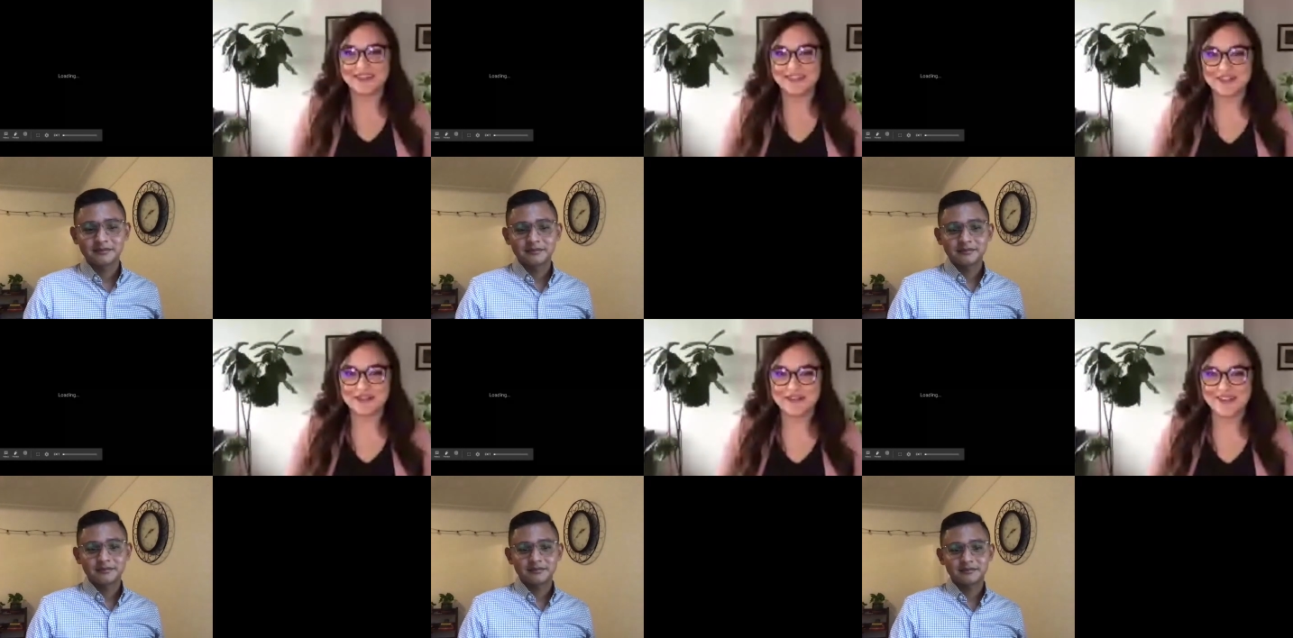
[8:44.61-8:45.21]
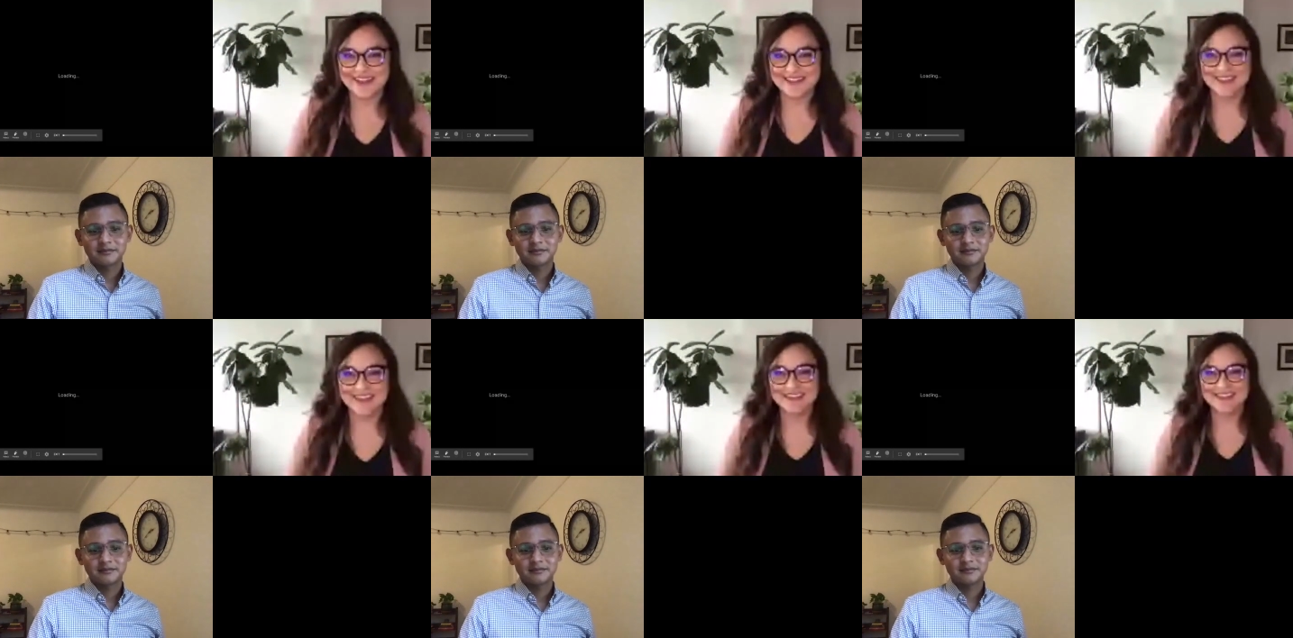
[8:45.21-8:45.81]
Speaker 1: you Lexi.
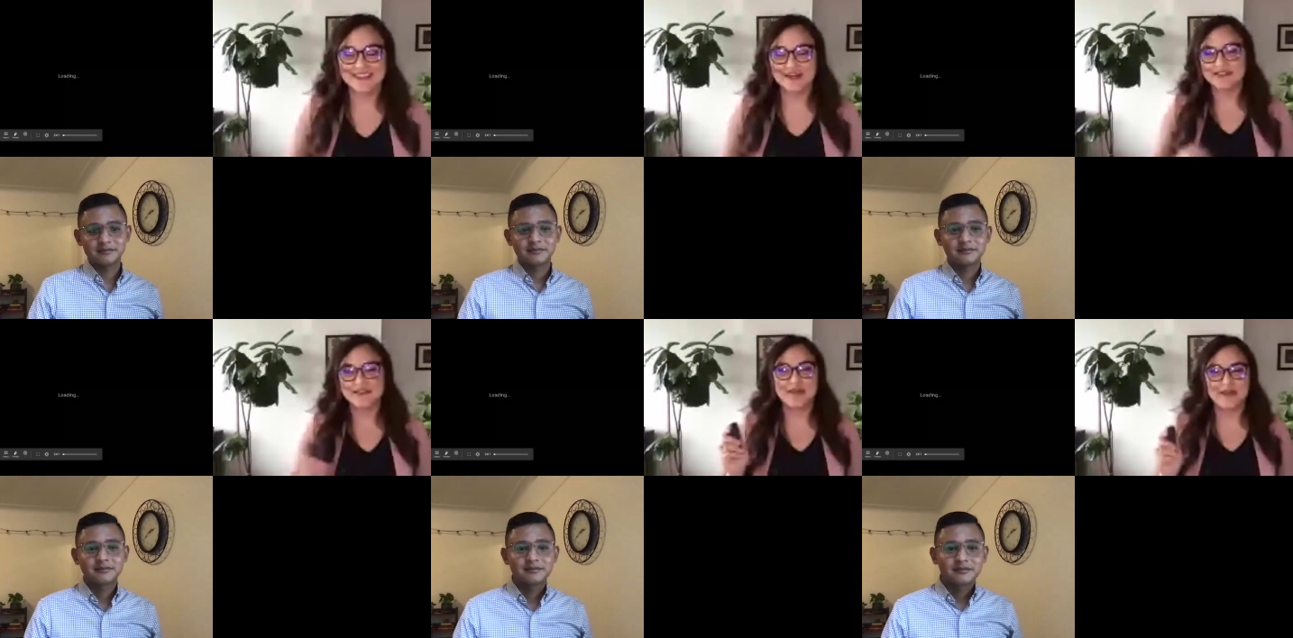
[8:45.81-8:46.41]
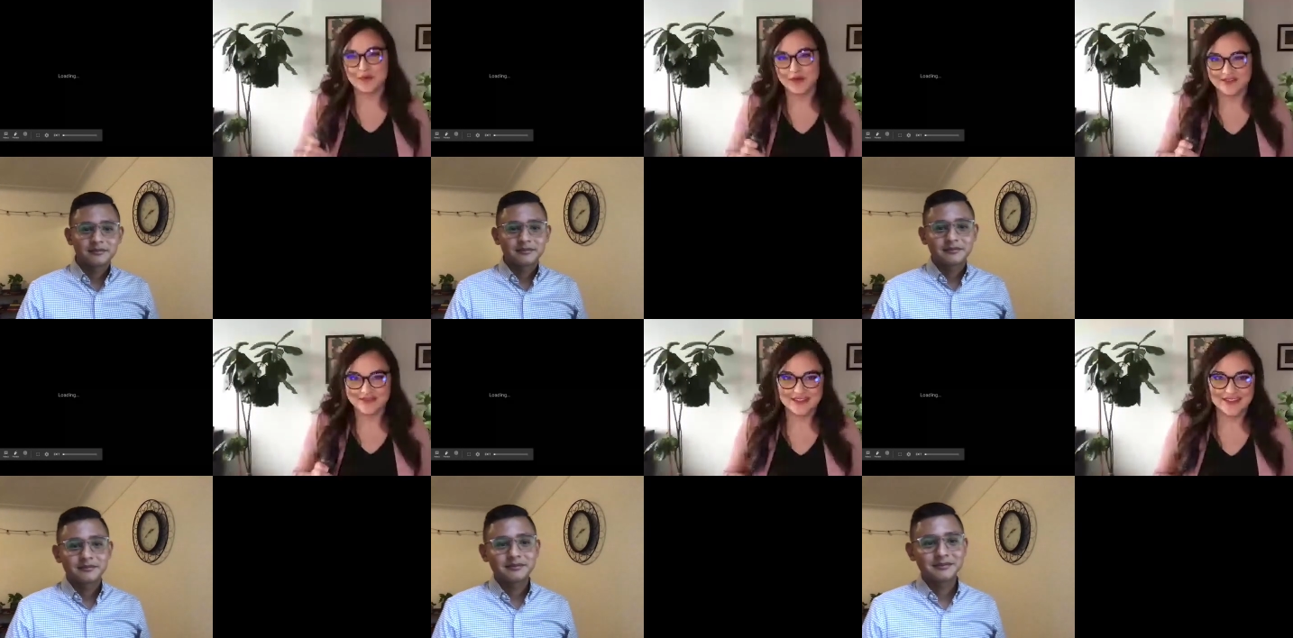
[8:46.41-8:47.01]
That was the main point of the
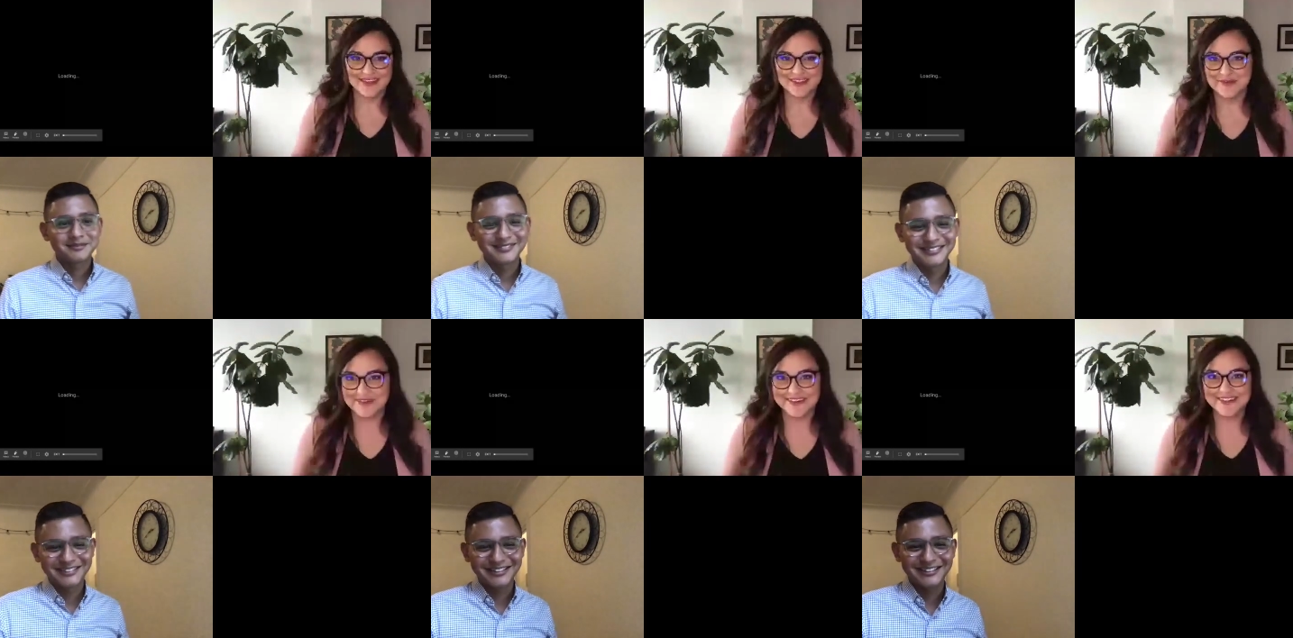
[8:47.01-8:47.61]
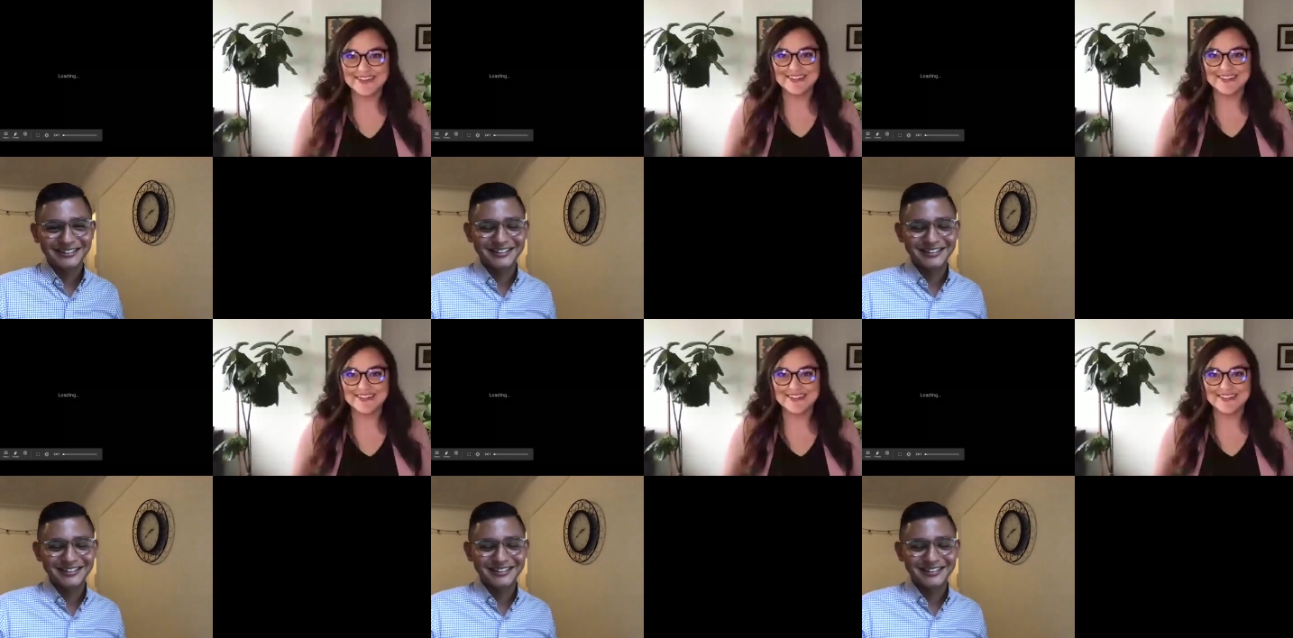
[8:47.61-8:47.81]
slide, to be honest.